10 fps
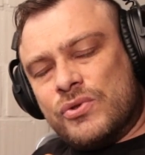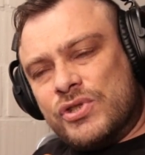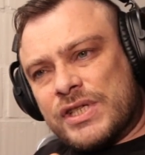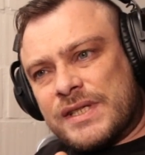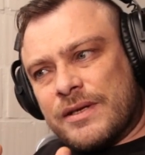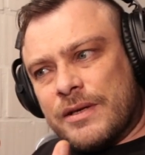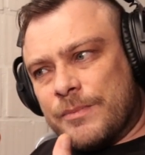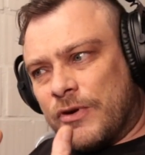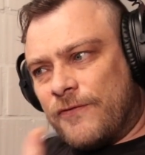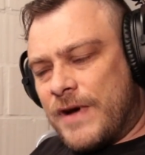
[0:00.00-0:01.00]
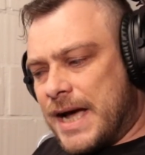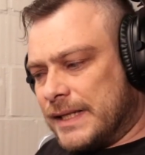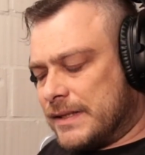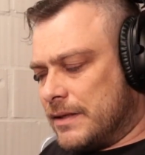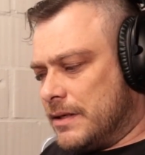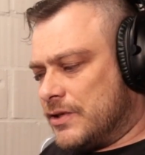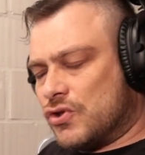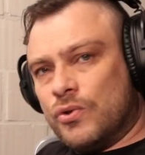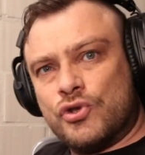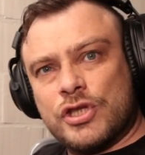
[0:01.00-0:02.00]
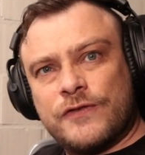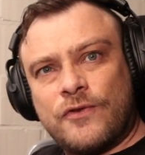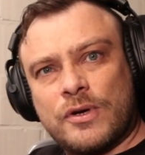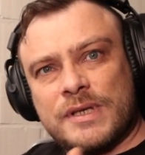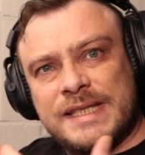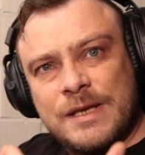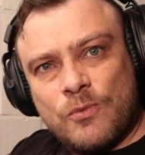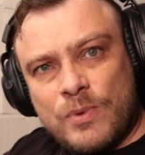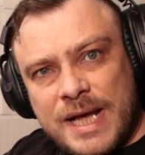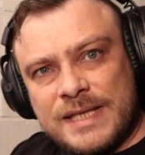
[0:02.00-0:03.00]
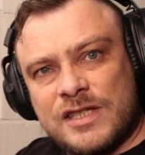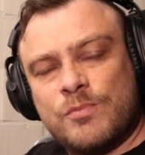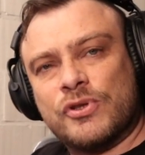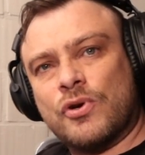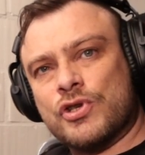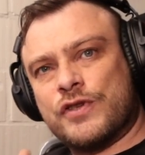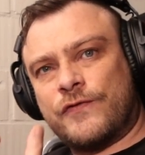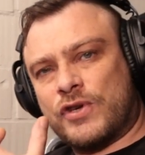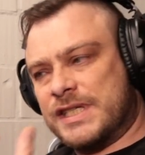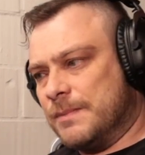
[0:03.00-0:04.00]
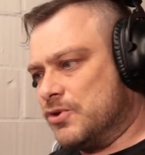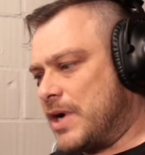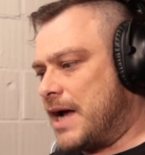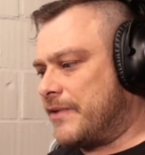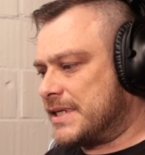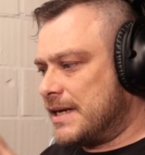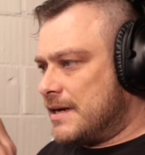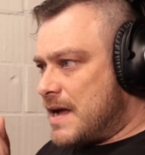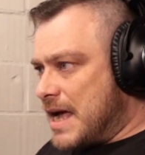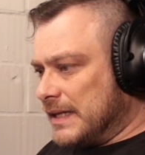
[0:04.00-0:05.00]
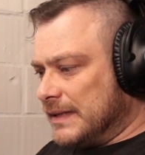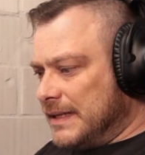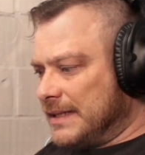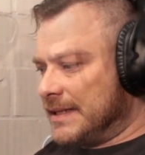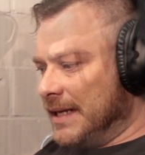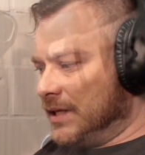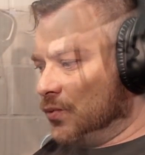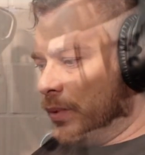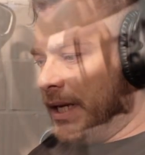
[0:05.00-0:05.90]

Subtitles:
to just provide solutions for sim races, but also for sim drivers. And this is